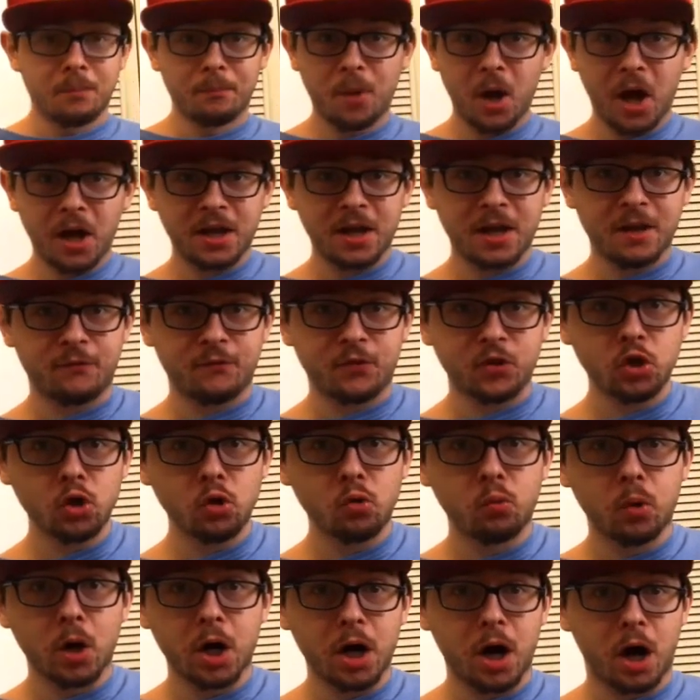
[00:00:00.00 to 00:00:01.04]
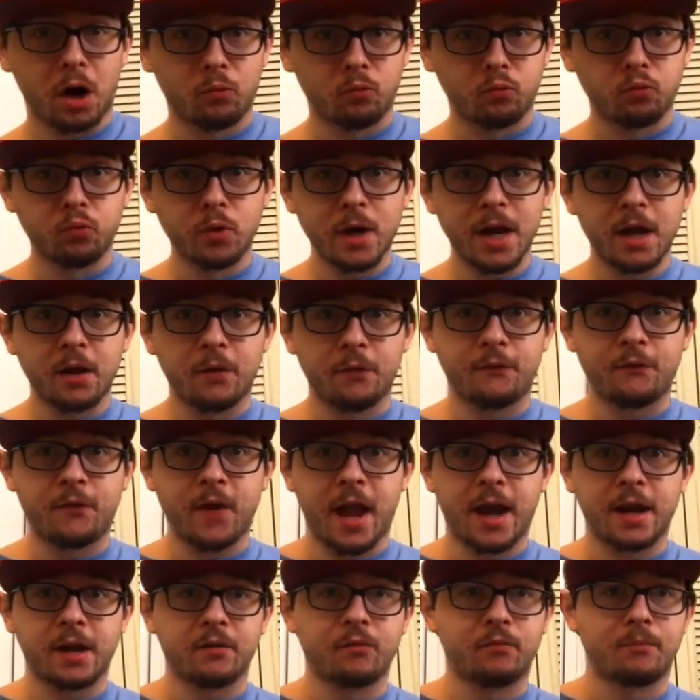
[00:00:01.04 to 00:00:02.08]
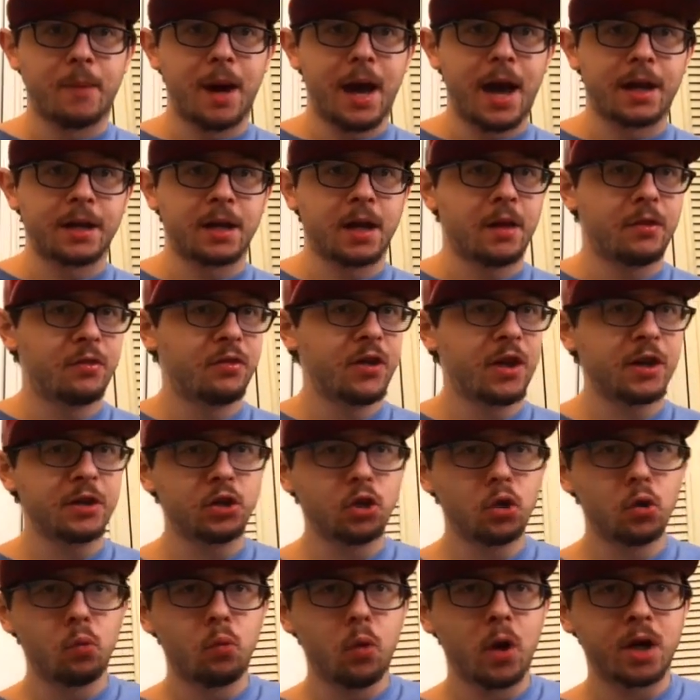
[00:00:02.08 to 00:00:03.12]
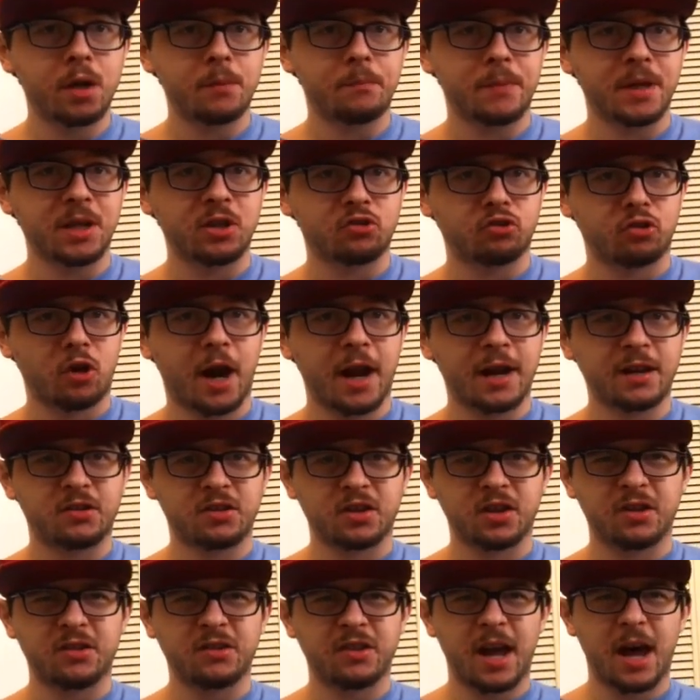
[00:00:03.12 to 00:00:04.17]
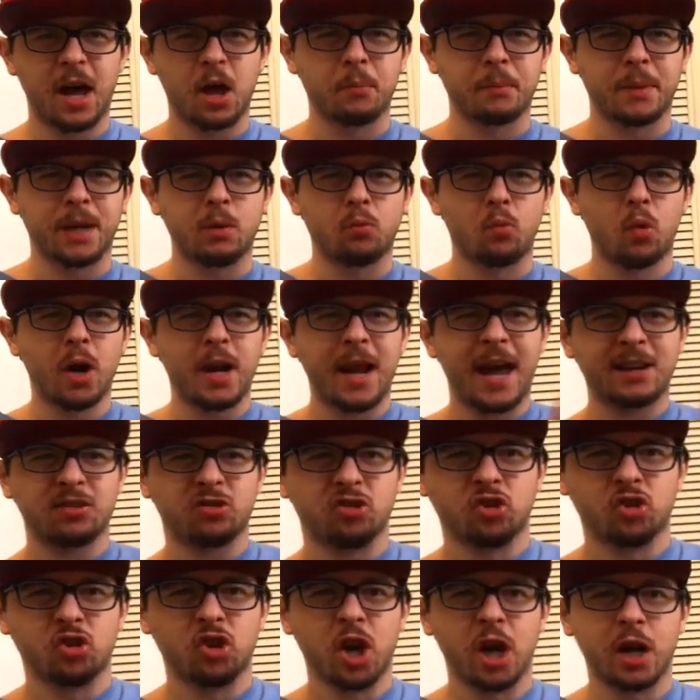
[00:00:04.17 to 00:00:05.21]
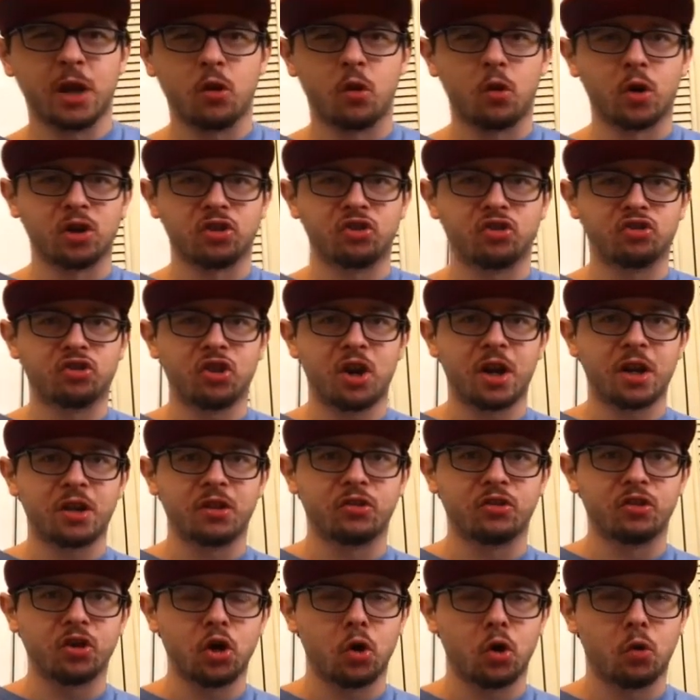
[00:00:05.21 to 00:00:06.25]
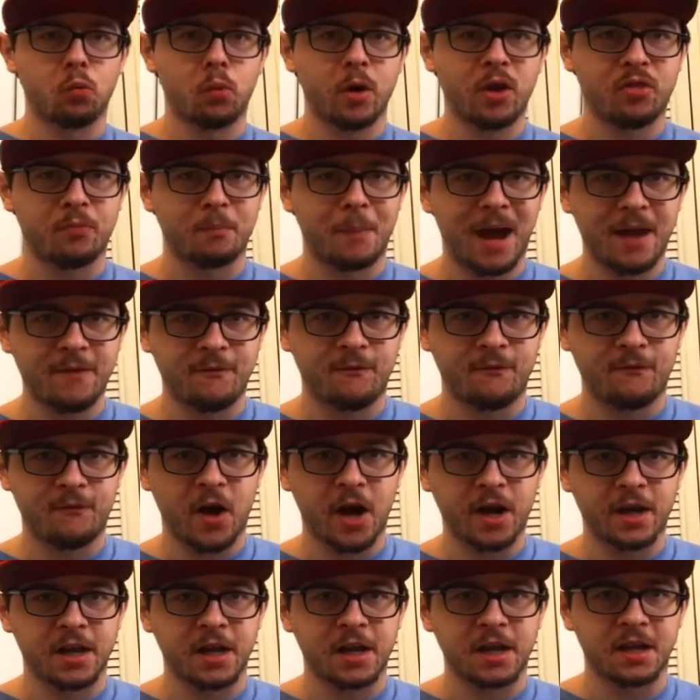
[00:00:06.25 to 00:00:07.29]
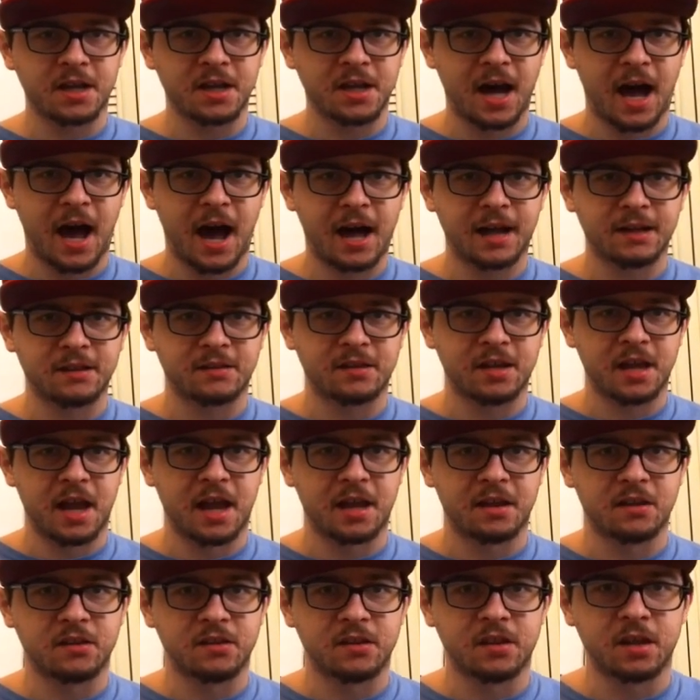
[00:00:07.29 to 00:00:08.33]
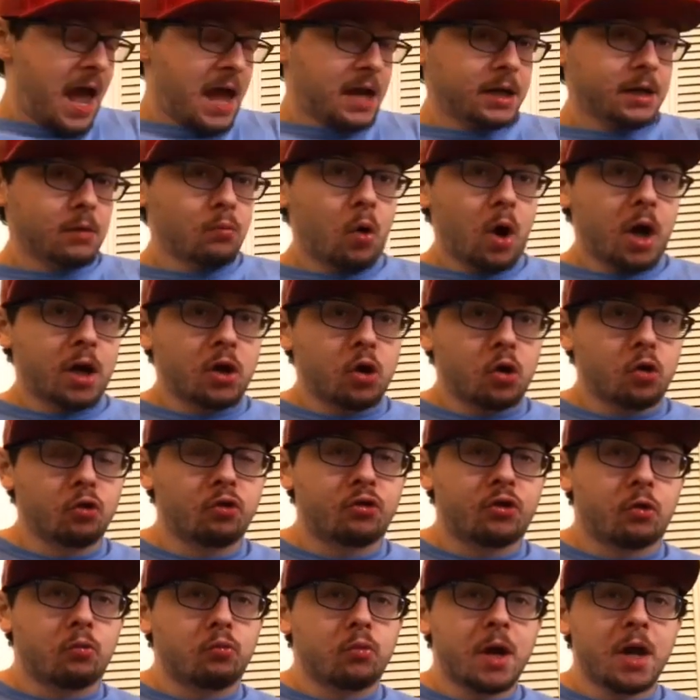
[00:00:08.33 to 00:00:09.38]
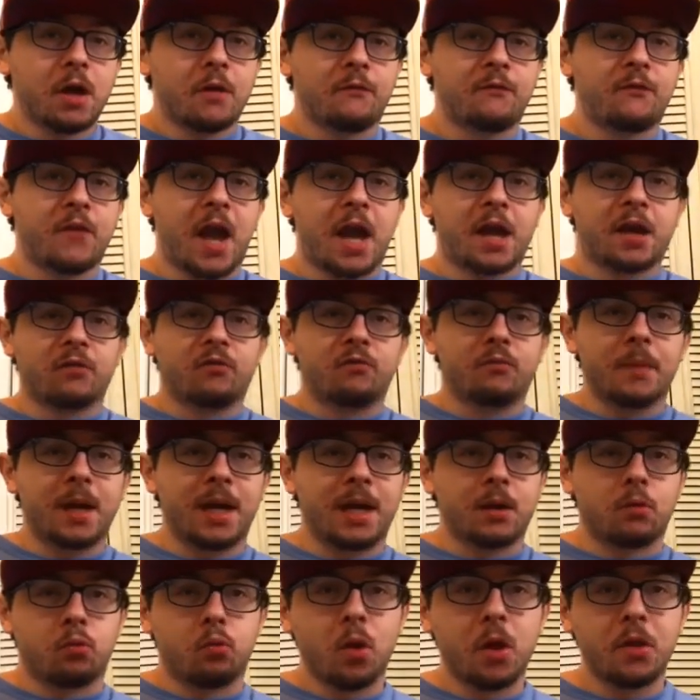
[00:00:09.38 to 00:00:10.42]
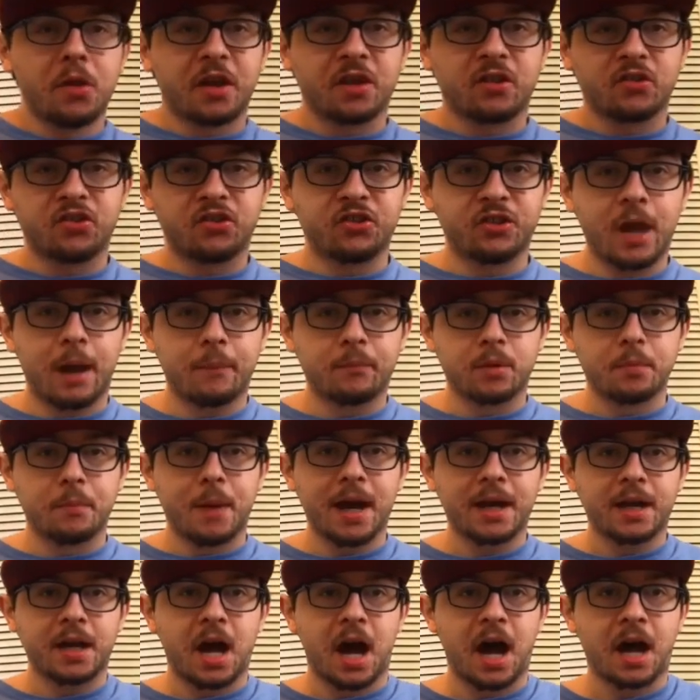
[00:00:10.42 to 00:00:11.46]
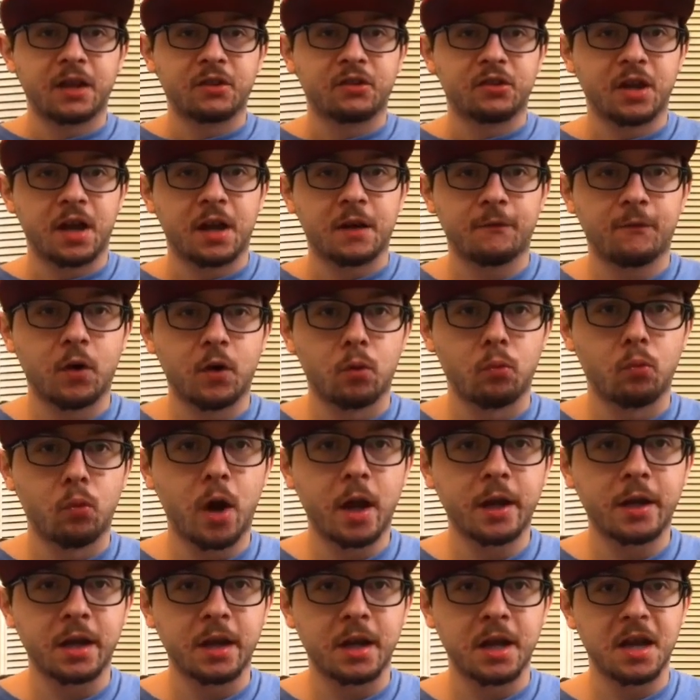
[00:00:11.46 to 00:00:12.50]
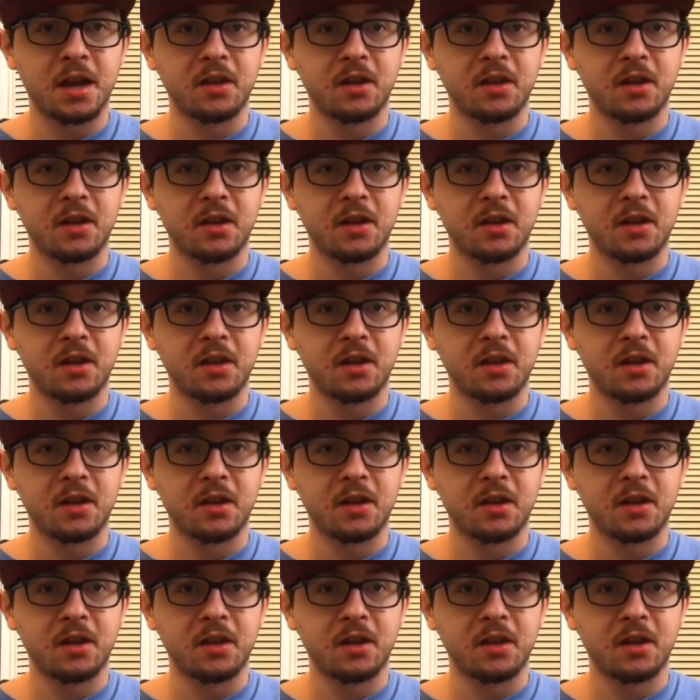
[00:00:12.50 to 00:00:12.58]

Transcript: but if you were a real fan of mine, then you wouldn't be trying to tell me what I should or shouldn't do with my fucking content. Anyone who's a real fan of me will accept my content for what it